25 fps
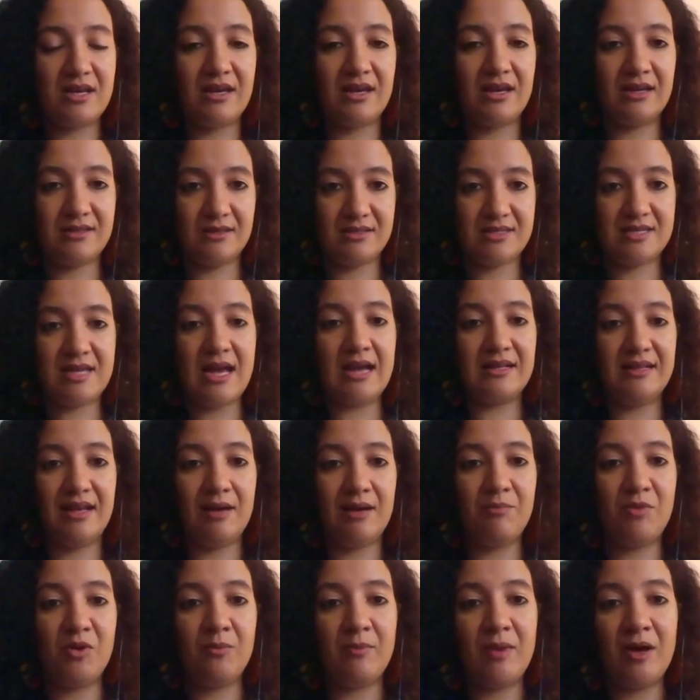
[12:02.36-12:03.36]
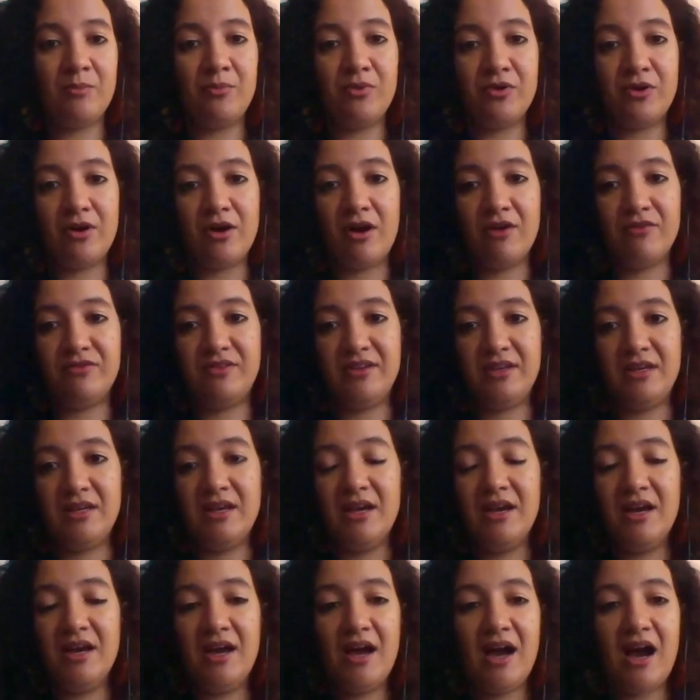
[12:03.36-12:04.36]
exactly I'm a member of the
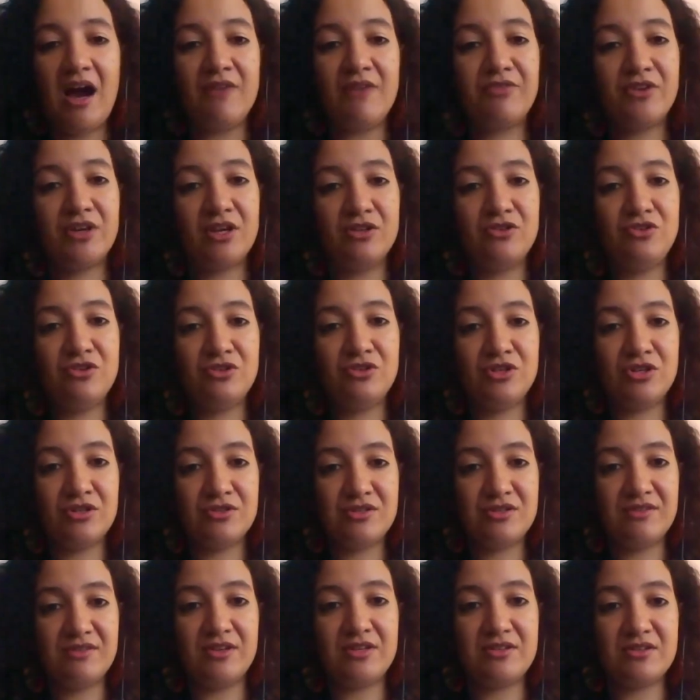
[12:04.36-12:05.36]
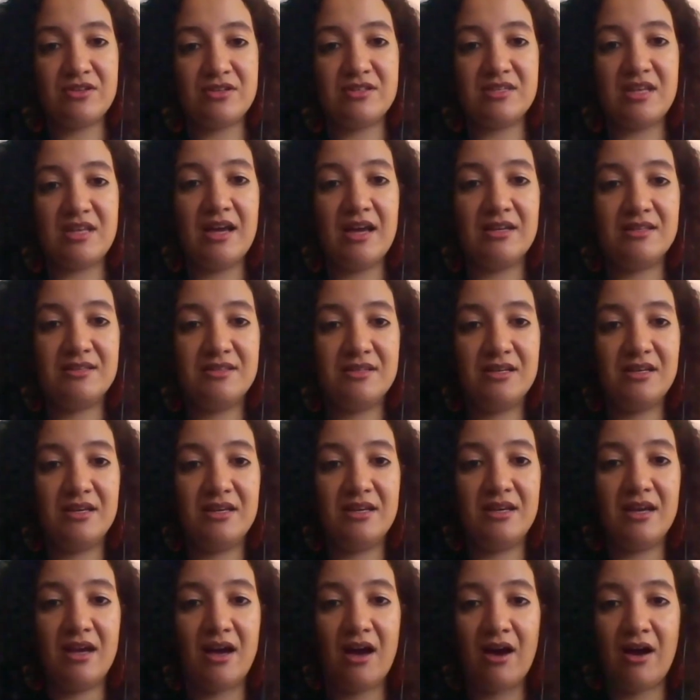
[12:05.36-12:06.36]
African Union Civil
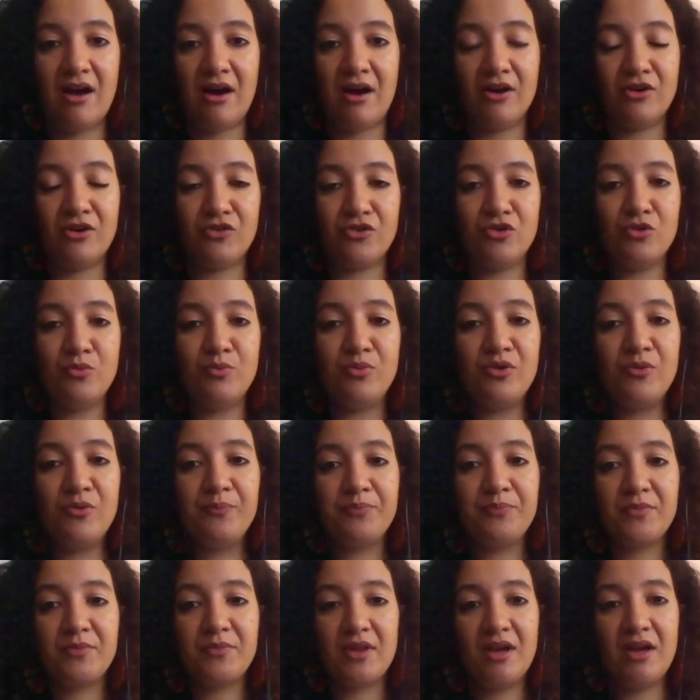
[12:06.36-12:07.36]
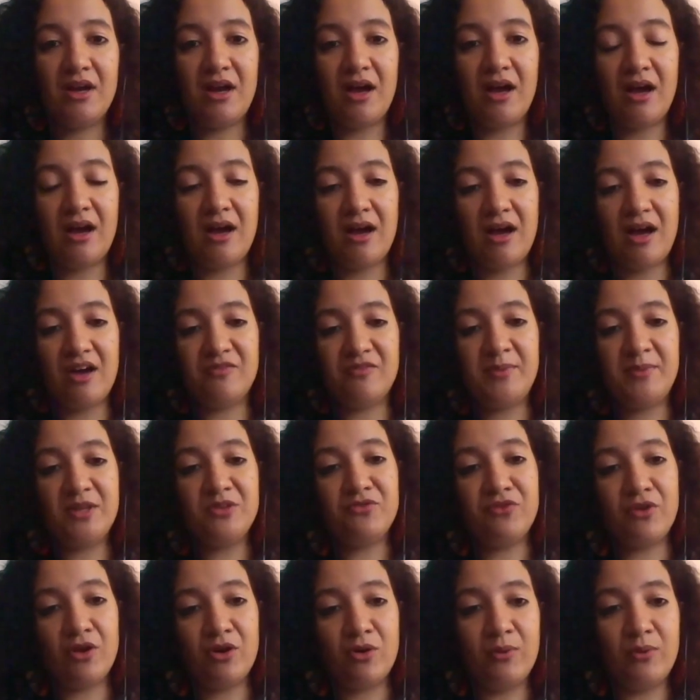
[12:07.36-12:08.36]
Society group, I've been
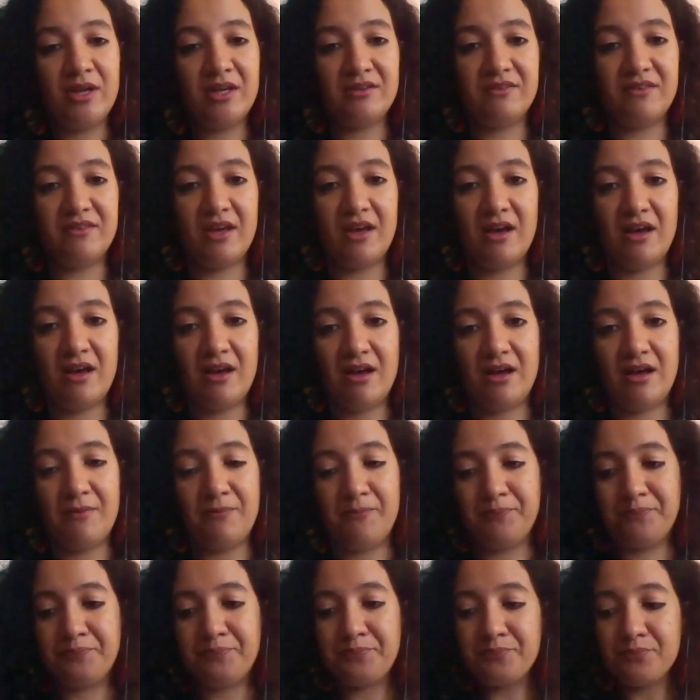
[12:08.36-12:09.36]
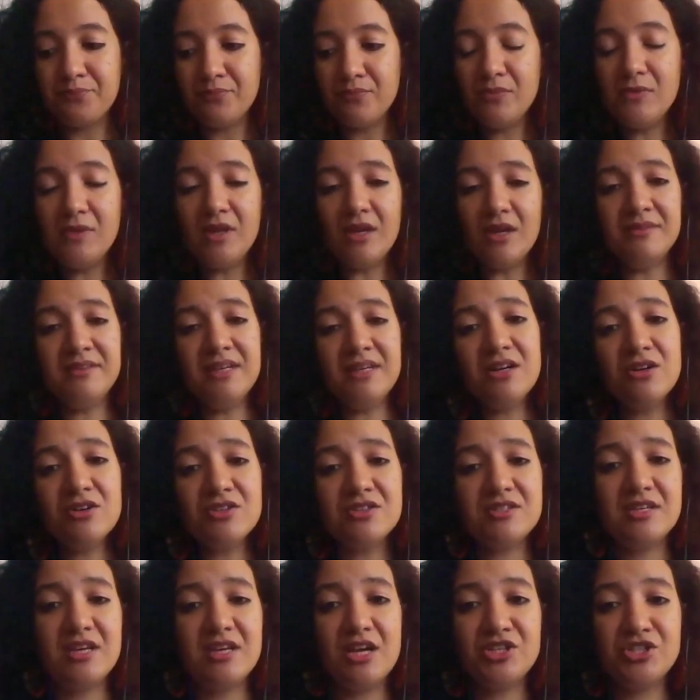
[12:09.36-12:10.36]
following the
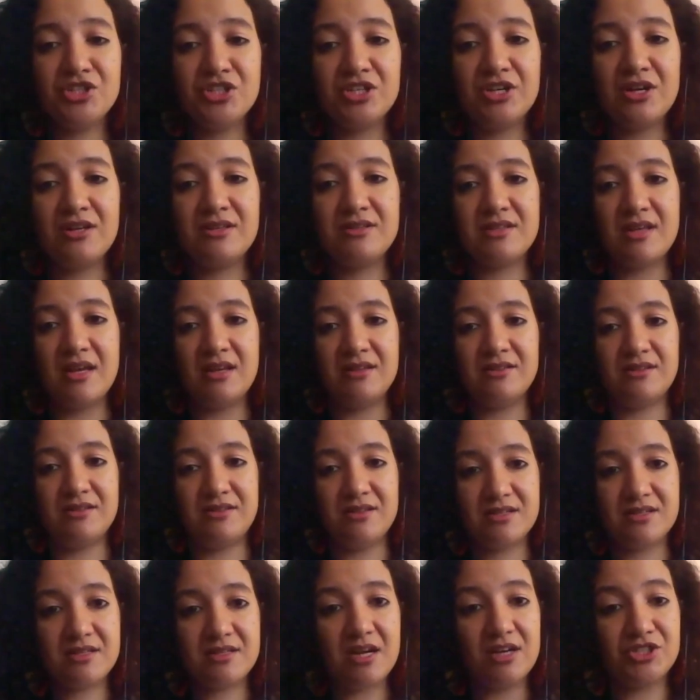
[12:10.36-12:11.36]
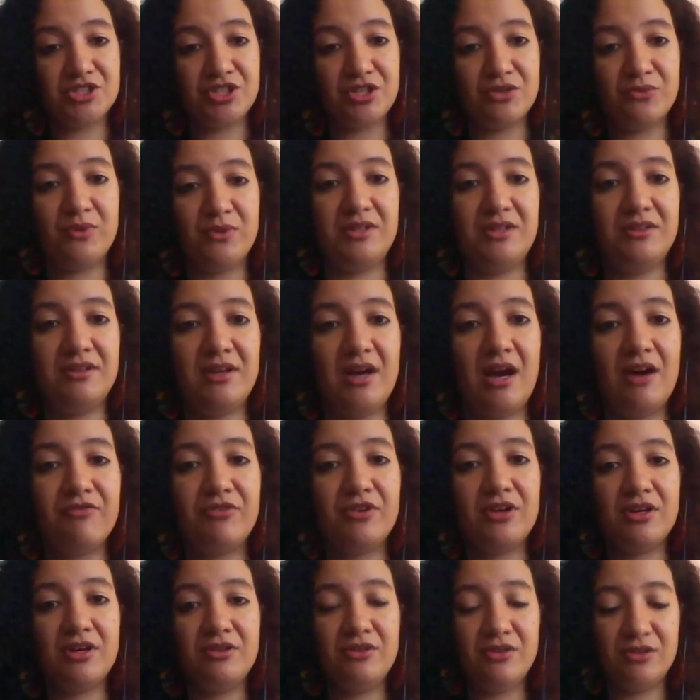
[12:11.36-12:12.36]
negotiations and the discussion within the
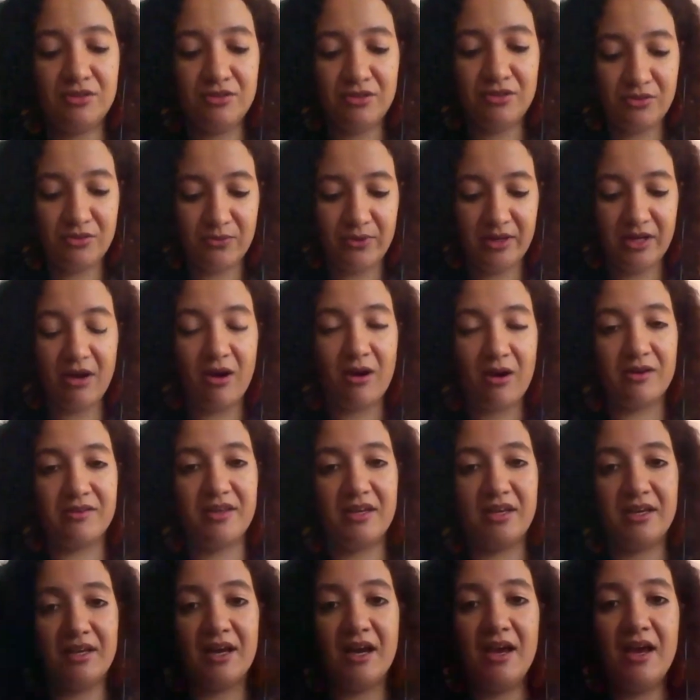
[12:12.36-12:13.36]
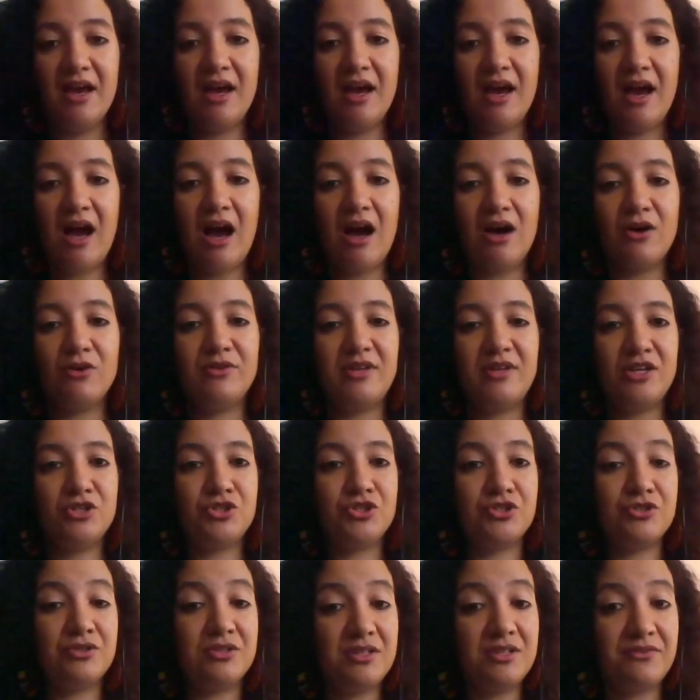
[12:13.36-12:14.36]
African Union regarding how they
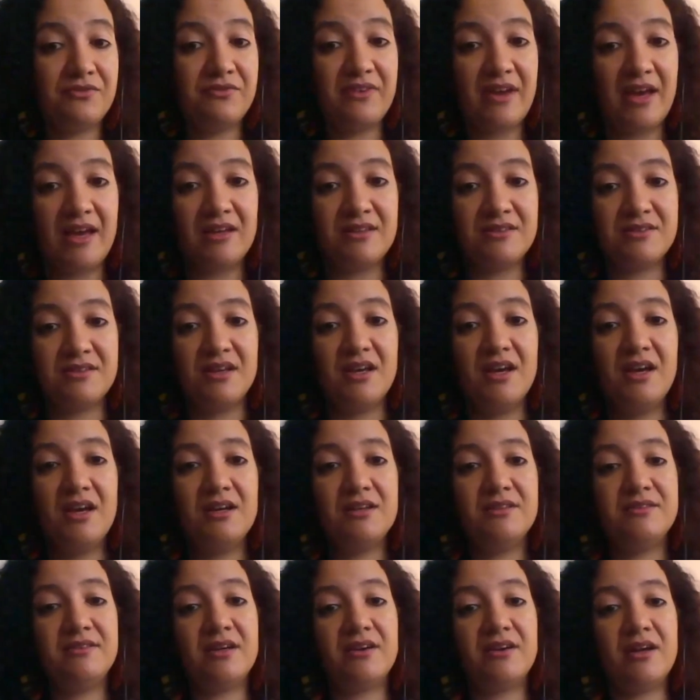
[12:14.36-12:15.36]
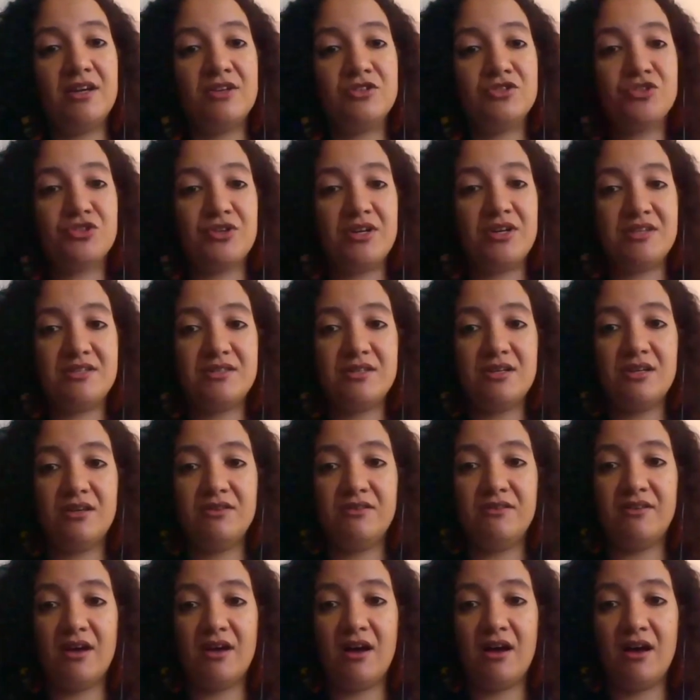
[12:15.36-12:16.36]
should defend their interest
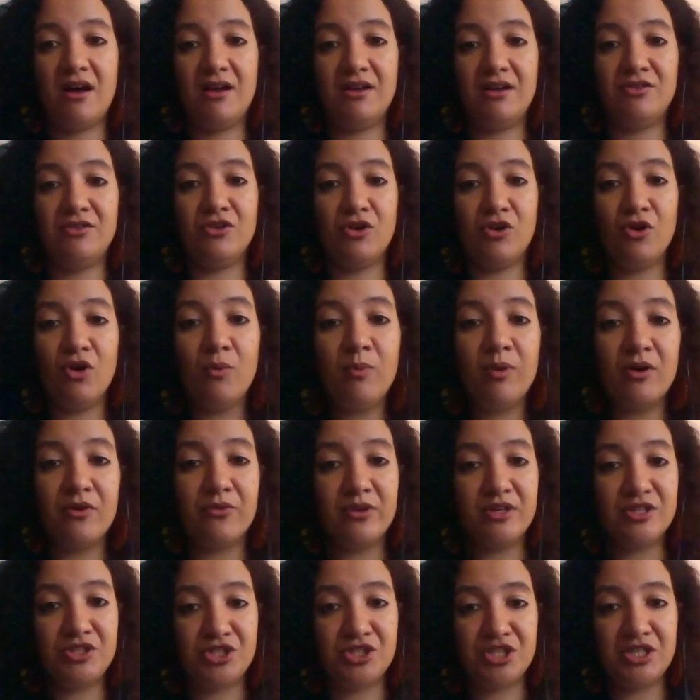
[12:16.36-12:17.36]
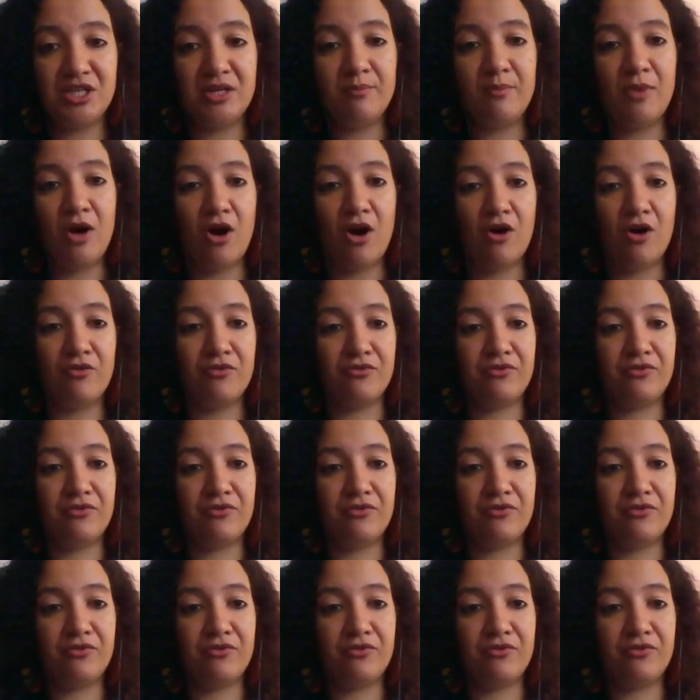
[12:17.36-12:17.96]
in the global regime of